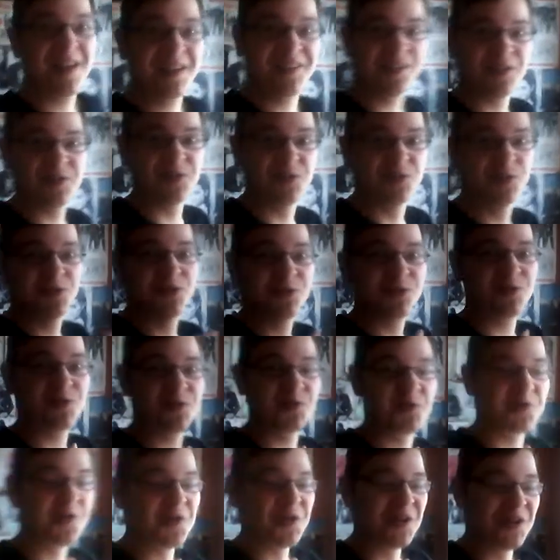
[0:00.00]
can see.
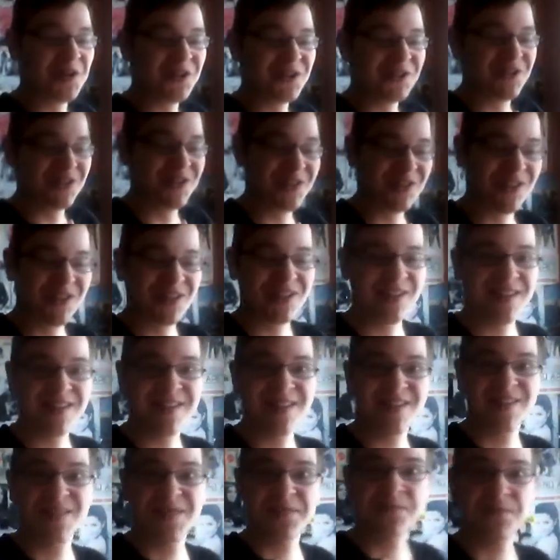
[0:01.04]
Yeah,
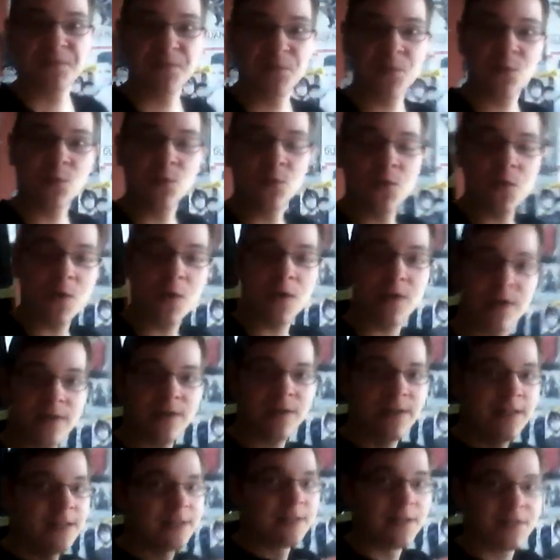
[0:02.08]
I
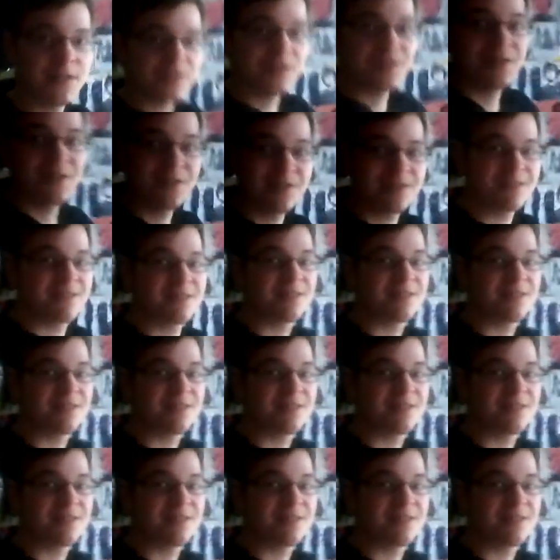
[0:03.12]
can see.